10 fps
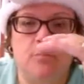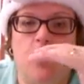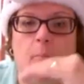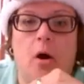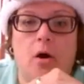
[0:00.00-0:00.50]

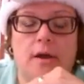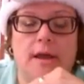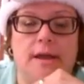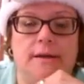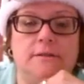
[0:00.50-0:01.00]

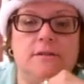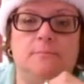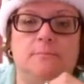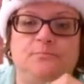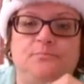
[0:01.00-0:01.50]
markings,
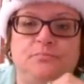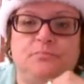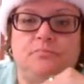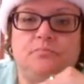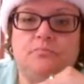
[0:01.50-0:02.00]

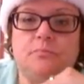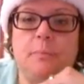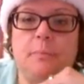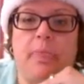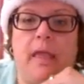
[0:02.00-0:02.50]

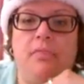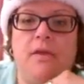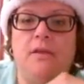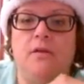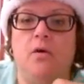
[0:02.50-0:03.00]
and
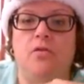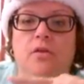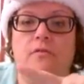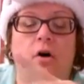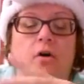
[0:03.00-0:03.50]
then the
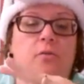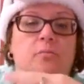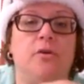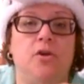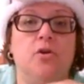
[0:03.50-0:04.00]
volume
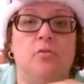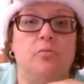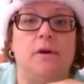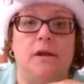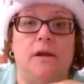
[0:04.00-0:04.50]
that you're
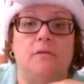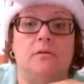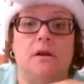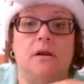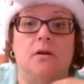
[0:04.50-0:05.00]
reading,
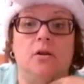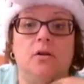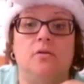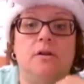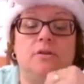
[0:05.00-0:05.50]

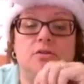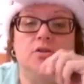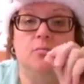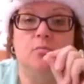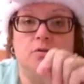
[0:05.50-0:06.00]
including to
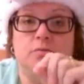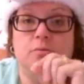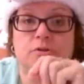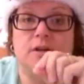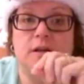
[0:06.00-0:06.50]
your most
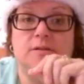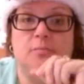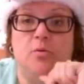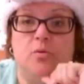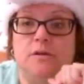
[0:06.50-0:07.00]
precise
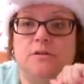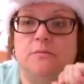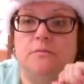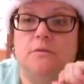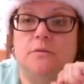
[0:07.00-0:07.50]
point.
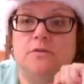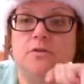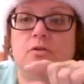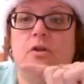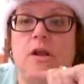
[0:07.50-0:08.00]
So
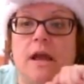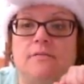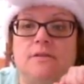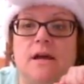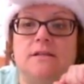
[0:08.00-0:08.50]
you're going to have
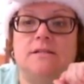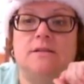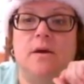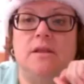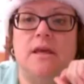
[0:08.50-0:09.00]
to
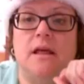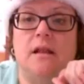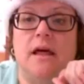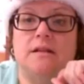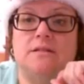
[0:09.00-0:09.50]
estimate that
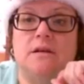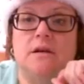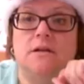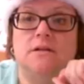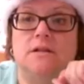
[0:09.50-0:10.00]
last
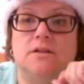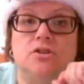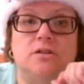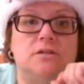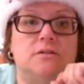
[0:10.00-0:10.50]
digit.